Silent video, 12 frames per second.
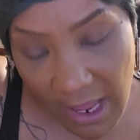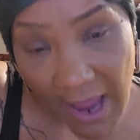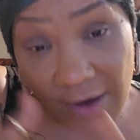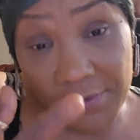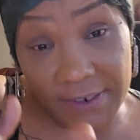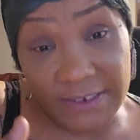
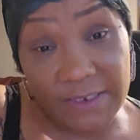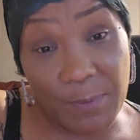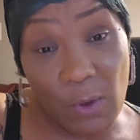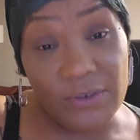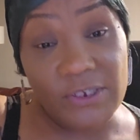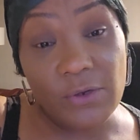I already
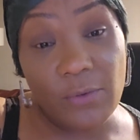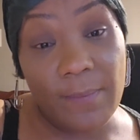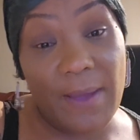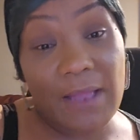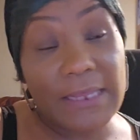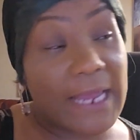spoke to you
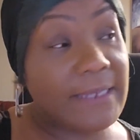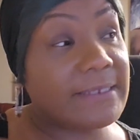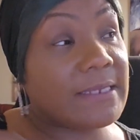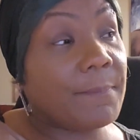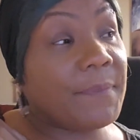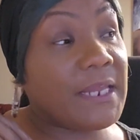about like
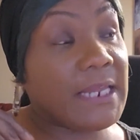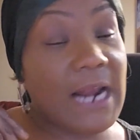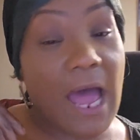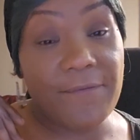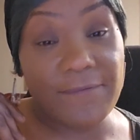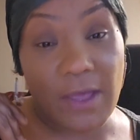something that
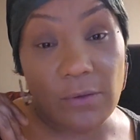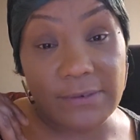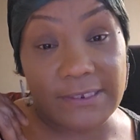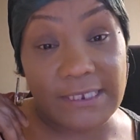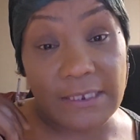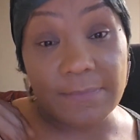I felt
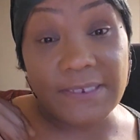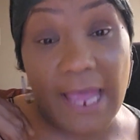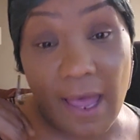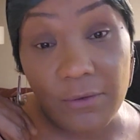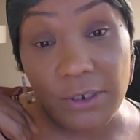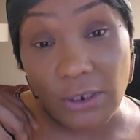deep
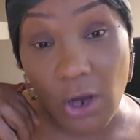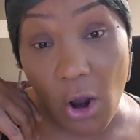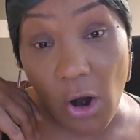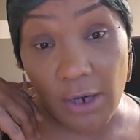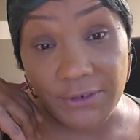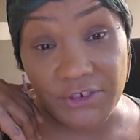down in the
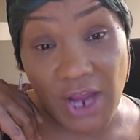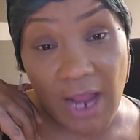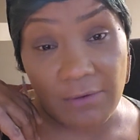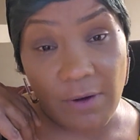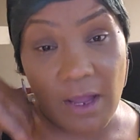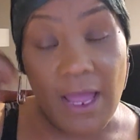heart
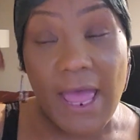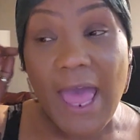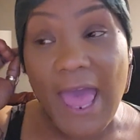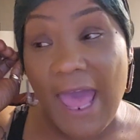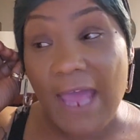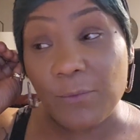chakra.
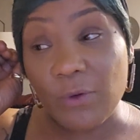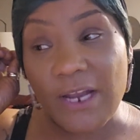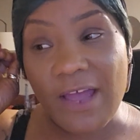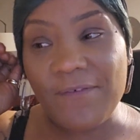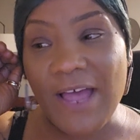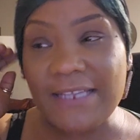And
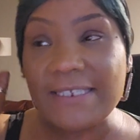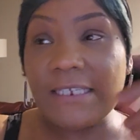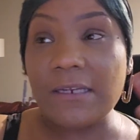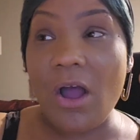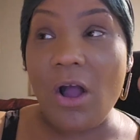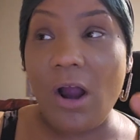whenever I see
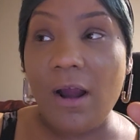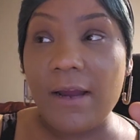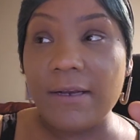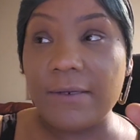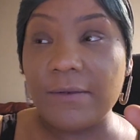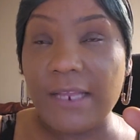the
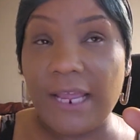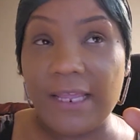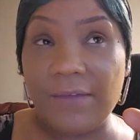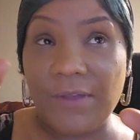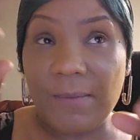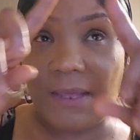heart, they're
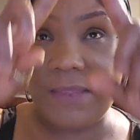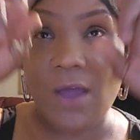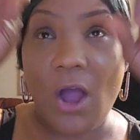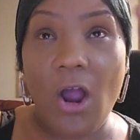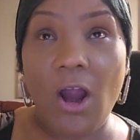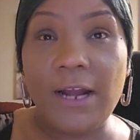giving me the
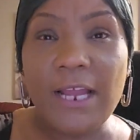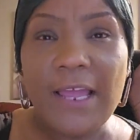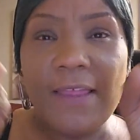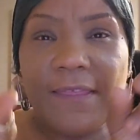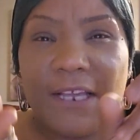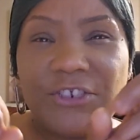heart.
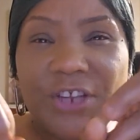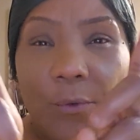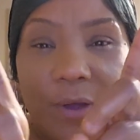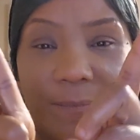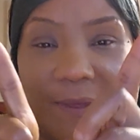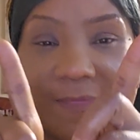They're
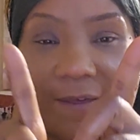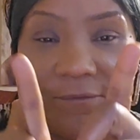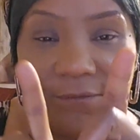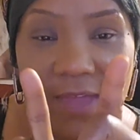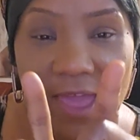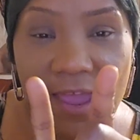showing me the
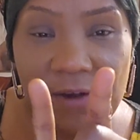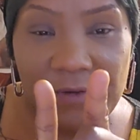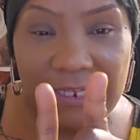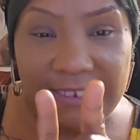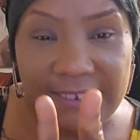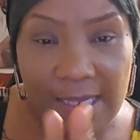
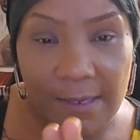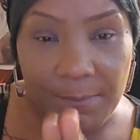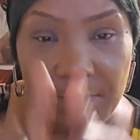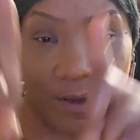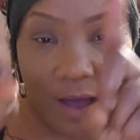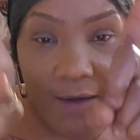very
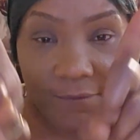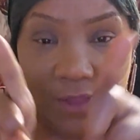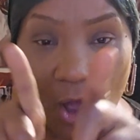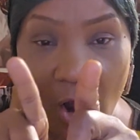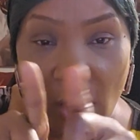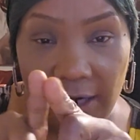tip of the
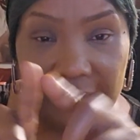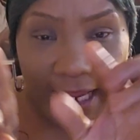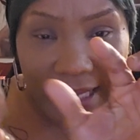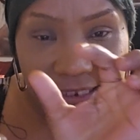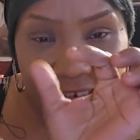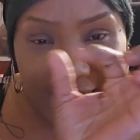heart,
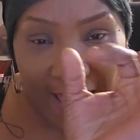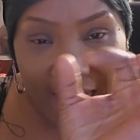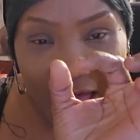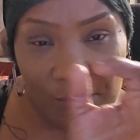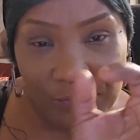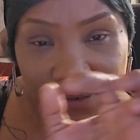like
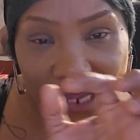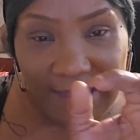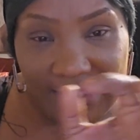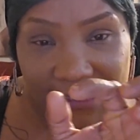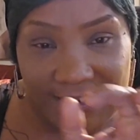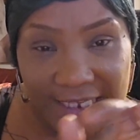down
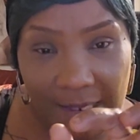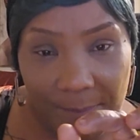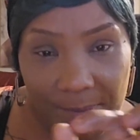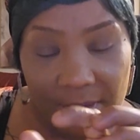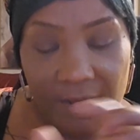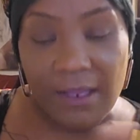at the tip.
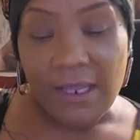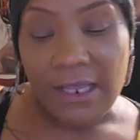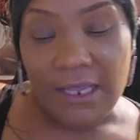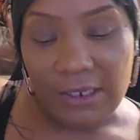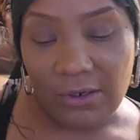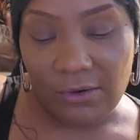
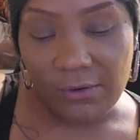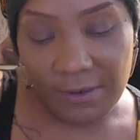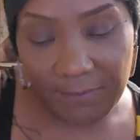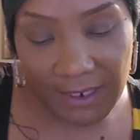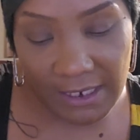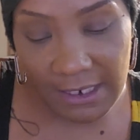You know what I
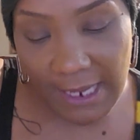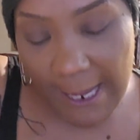mean?